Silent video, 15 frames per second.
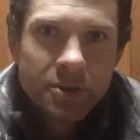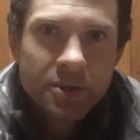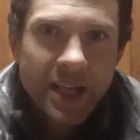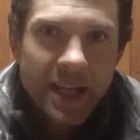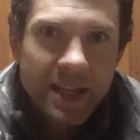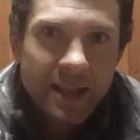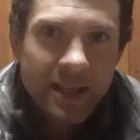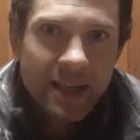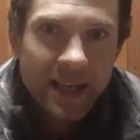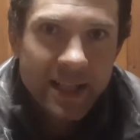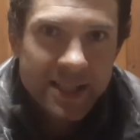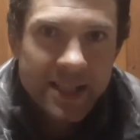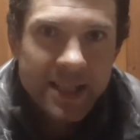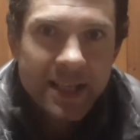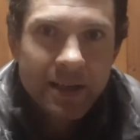get the
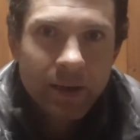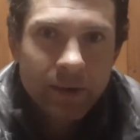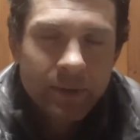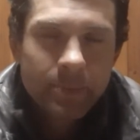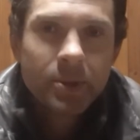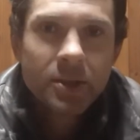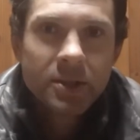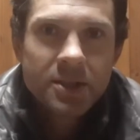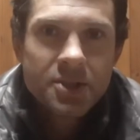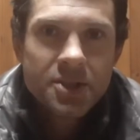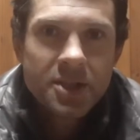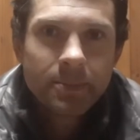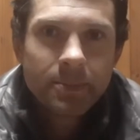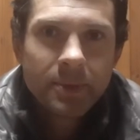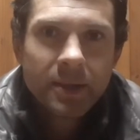idea of a
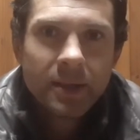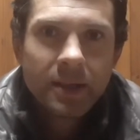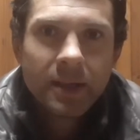partnership.